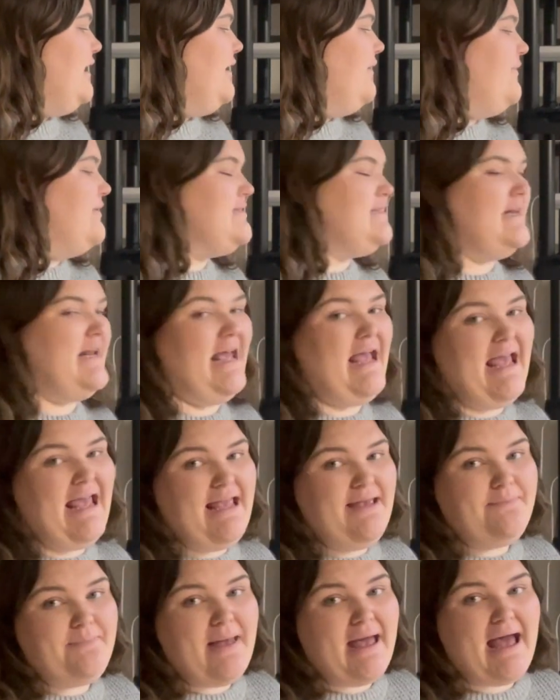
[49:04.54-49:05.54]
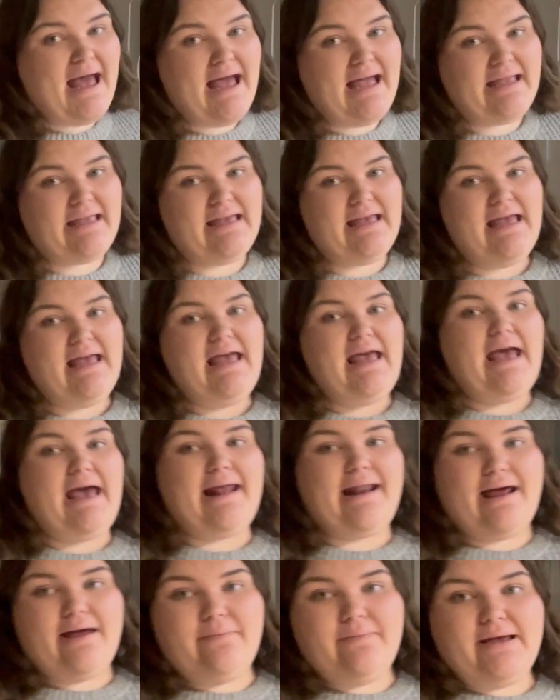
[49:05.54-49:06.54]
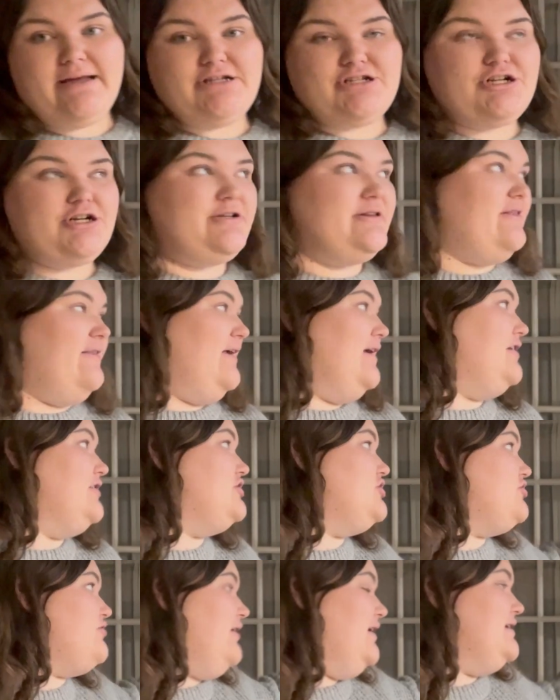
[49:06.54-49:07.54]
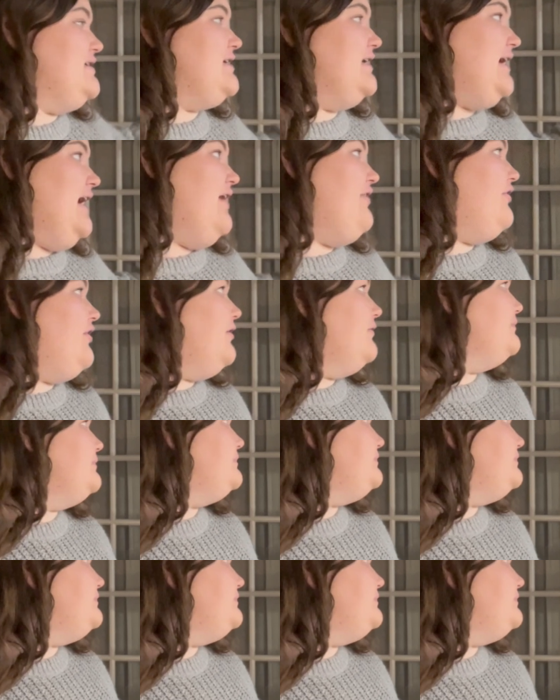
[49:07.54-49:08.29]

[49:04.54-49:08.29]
It was an 8-pack, and I made sure that they could string together.